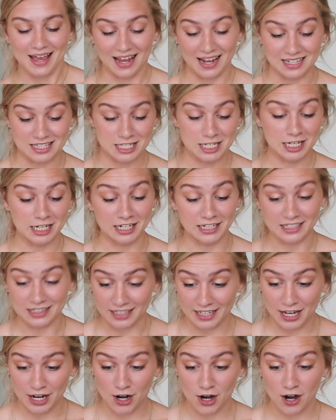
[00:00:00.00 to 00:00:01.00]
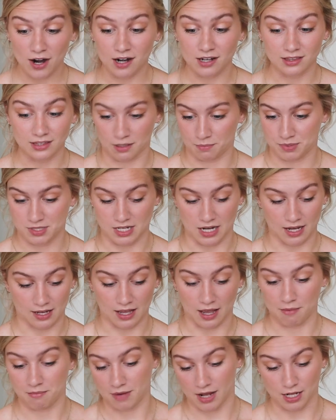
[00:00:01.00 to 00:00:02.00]
It's clear lipstick.
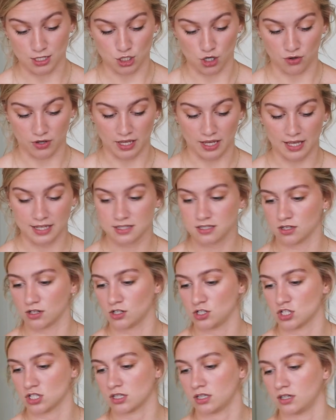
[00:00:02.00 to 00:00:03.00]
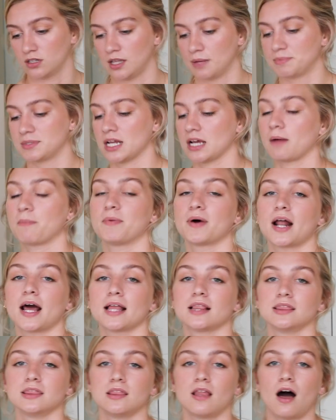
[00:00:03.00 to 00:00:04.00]
I'm not joking. It's literally just clear lipstick. But
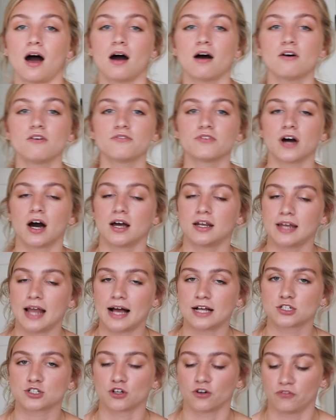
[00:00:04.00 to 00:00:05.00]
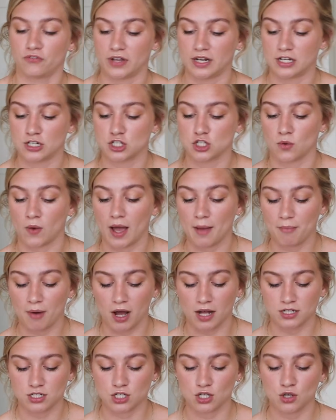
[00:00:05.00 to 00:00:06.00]
I love a natural finish, so I
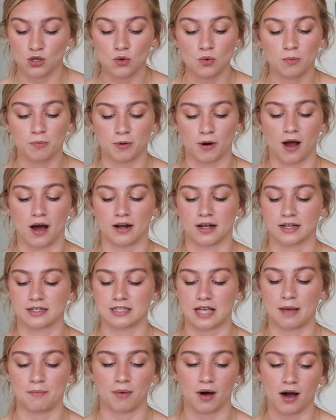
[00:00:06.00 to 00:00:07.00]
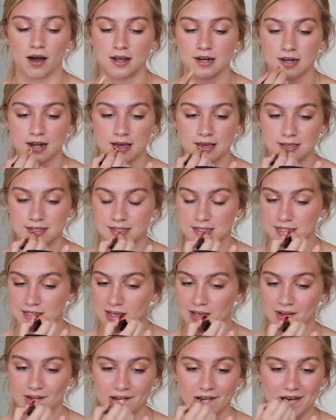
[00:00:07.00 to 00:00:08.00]
bought two products. I bought a nice...